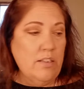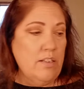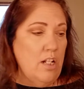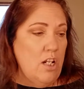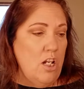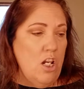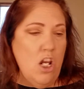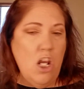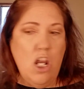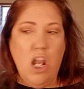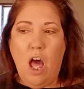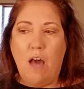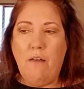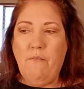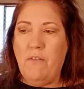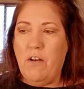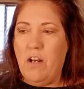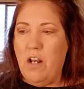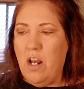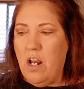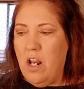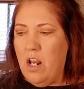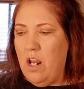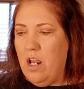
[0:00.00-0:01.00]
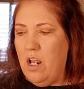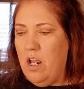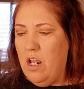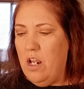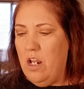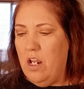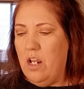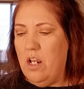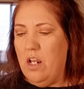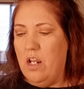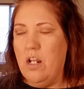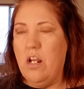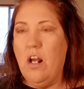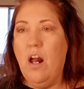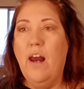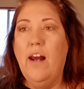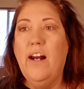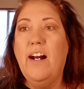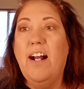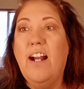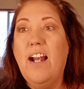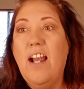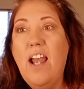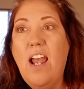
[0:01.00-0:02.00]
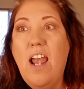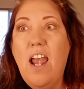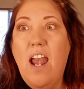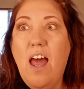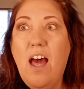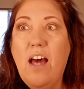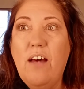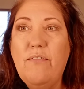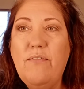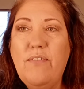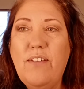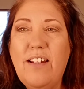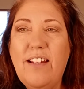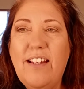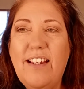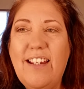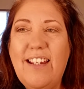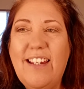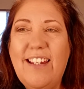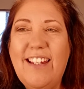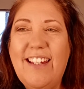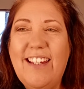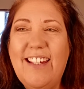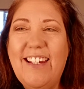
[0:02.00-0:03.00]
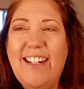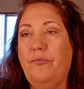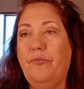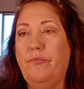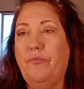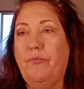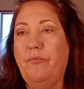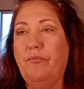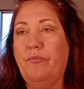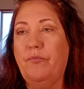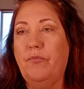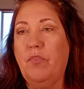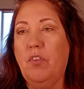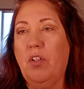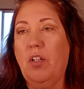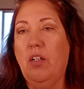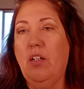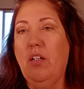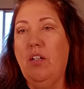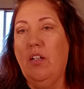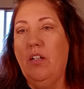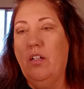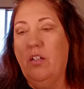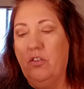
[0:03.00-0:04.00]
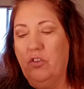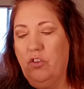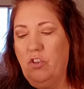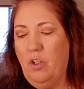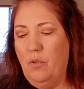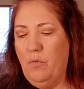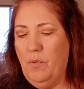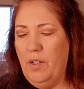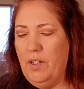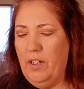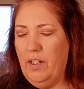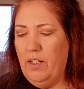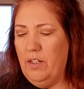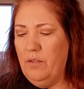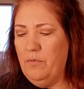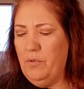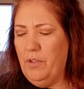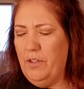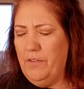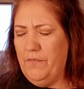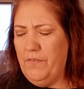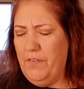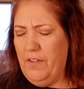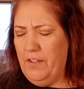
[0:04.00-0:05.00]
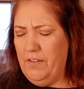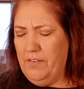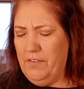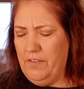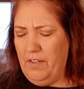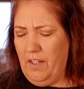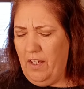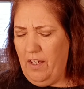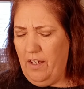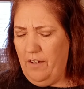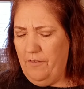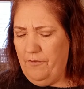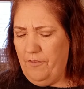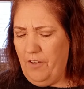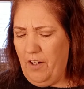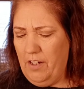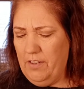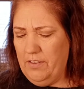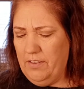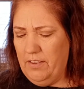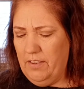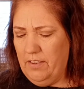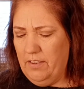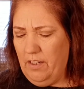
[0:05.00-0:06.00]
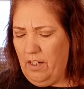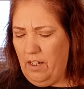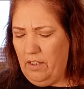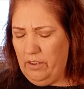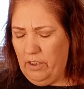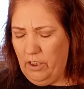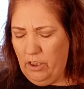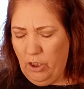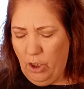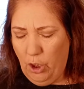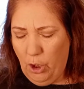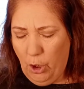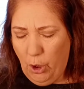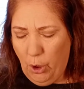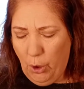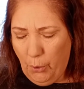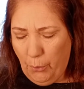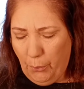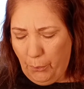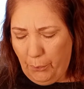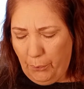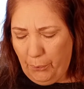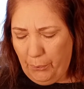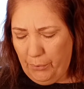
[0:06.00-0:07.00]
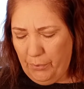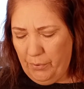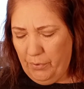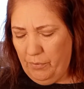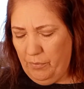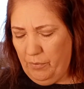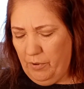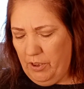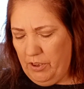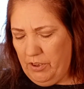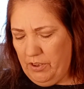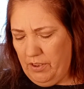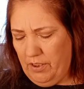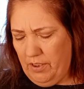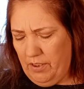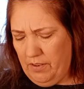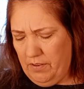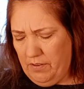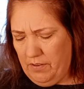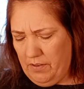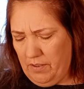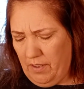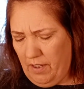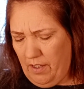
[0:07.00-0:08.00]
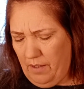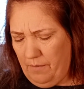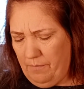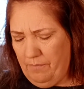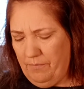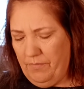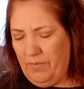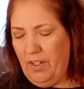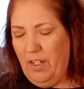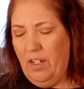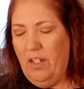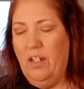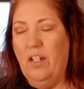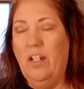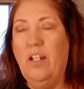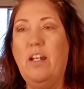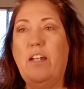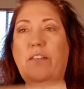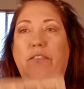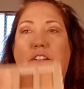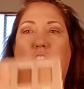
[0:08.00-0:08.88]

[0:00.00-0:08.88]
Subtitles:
lovely. Lovely. So I went in with this frosty color, which is in the